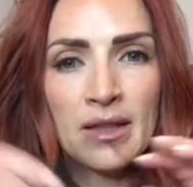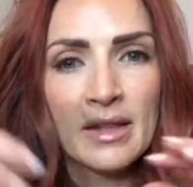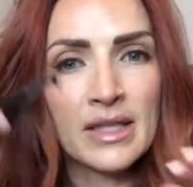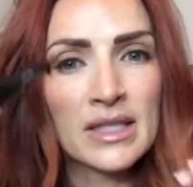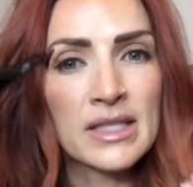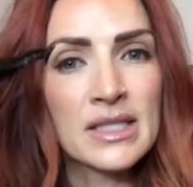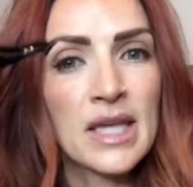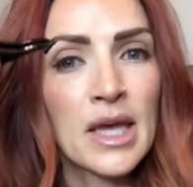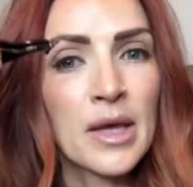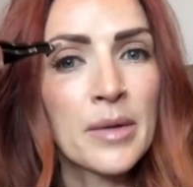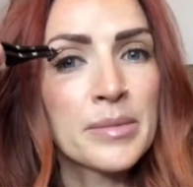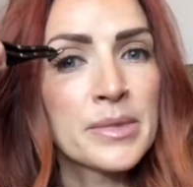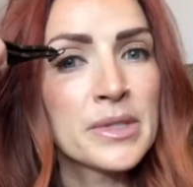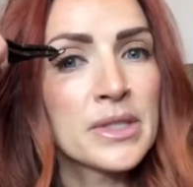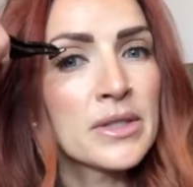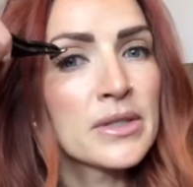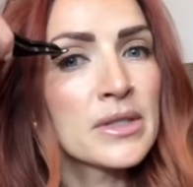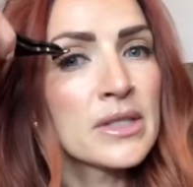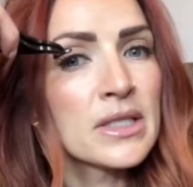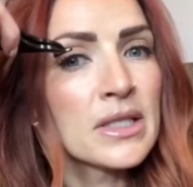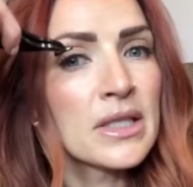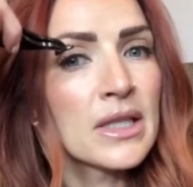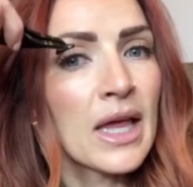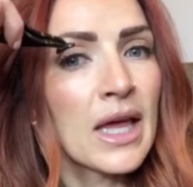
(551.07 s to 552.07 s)
This helps
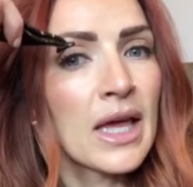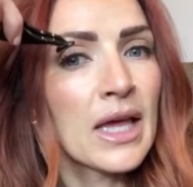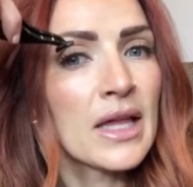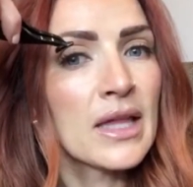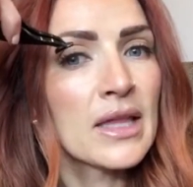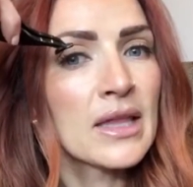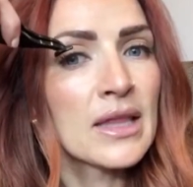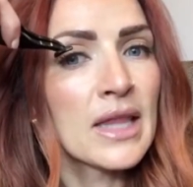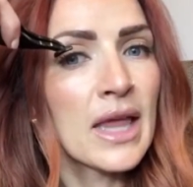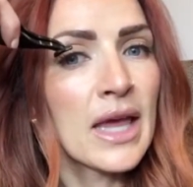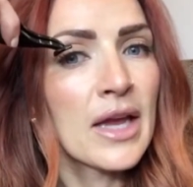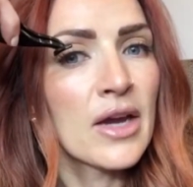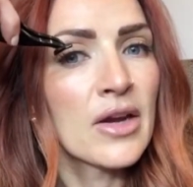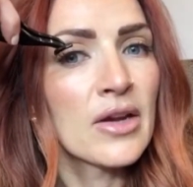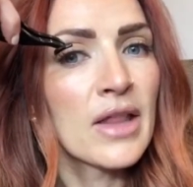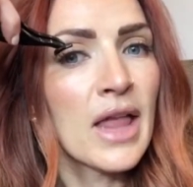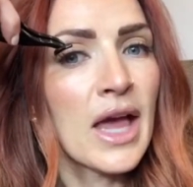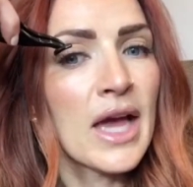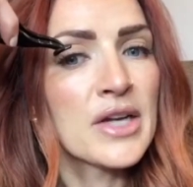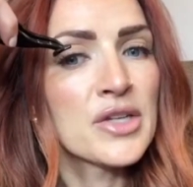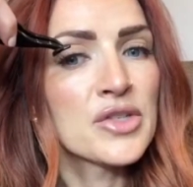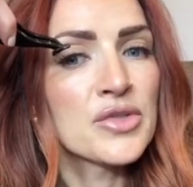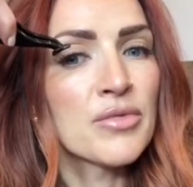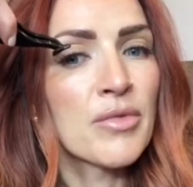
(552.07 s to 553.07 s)
you to like lay your
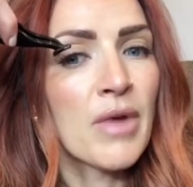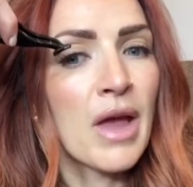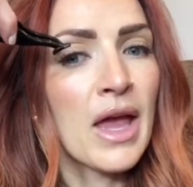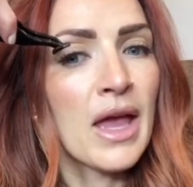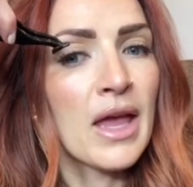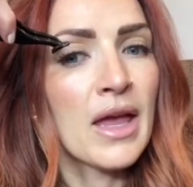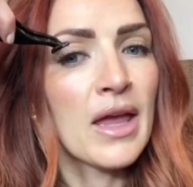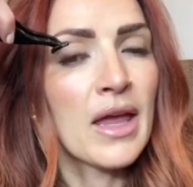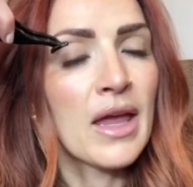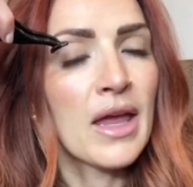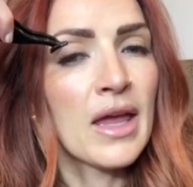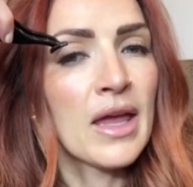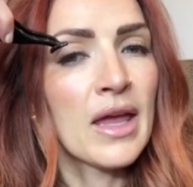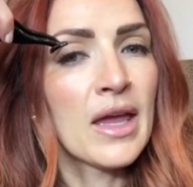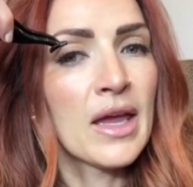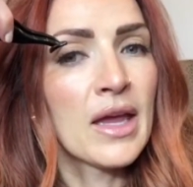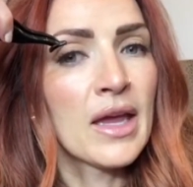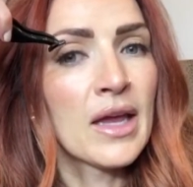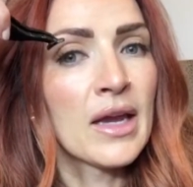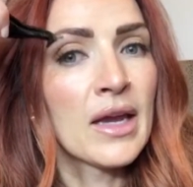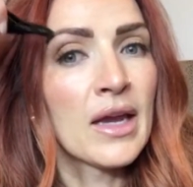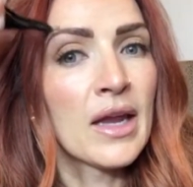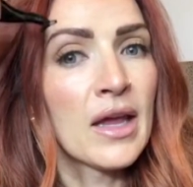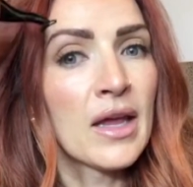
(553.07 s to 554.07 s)
lash right
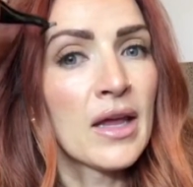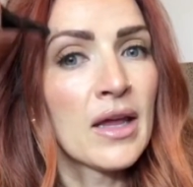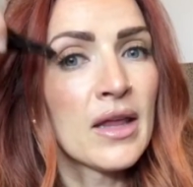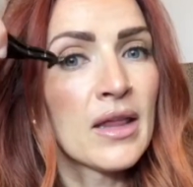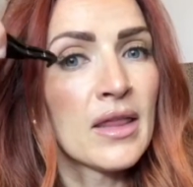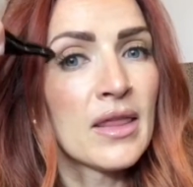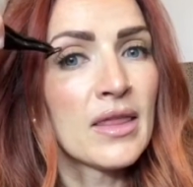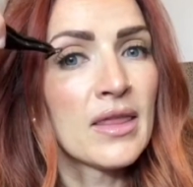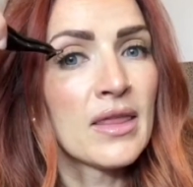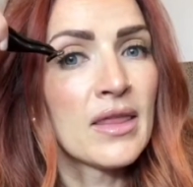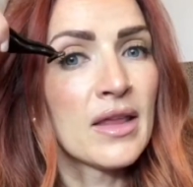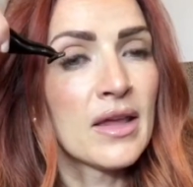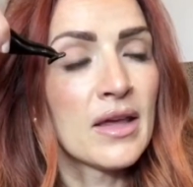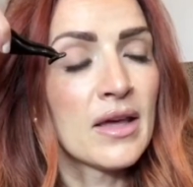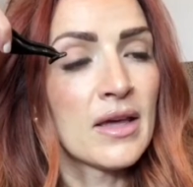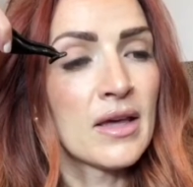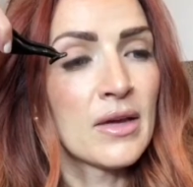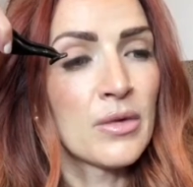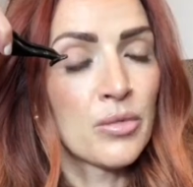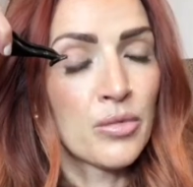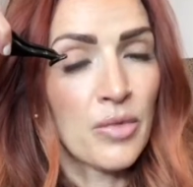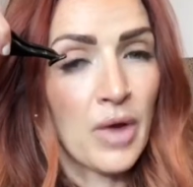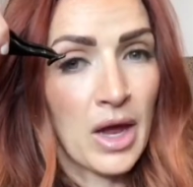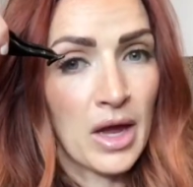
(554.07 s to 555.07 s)
in
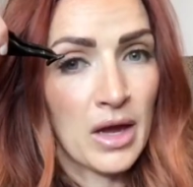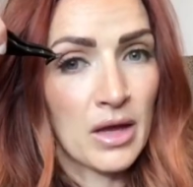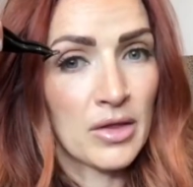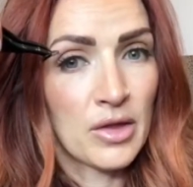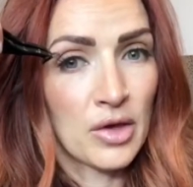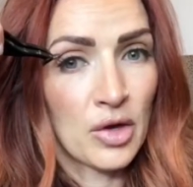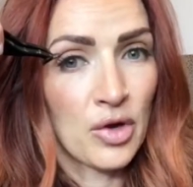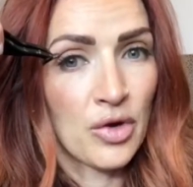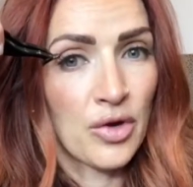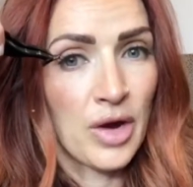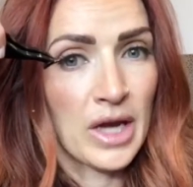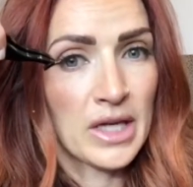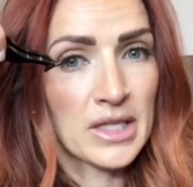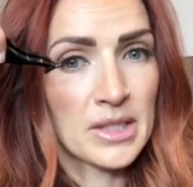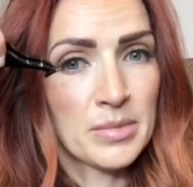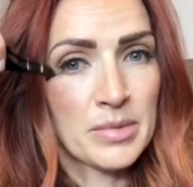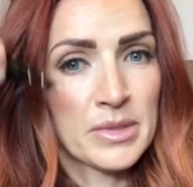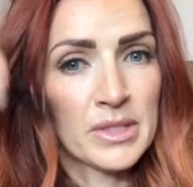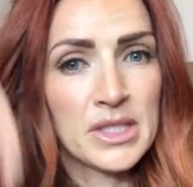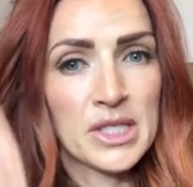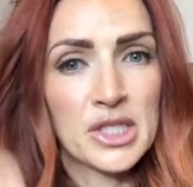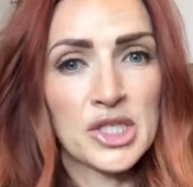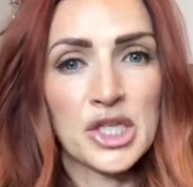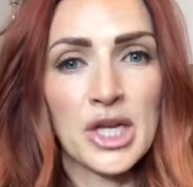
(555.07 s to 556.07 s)
the correct
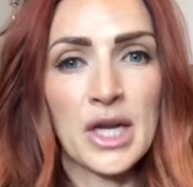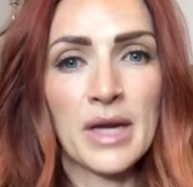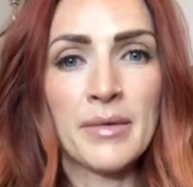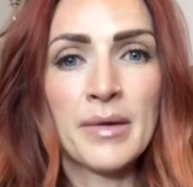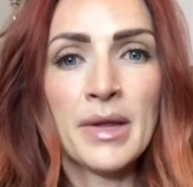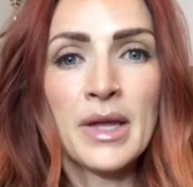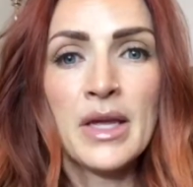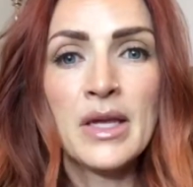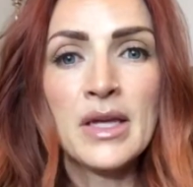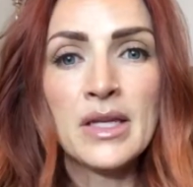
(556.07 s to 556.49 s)
position.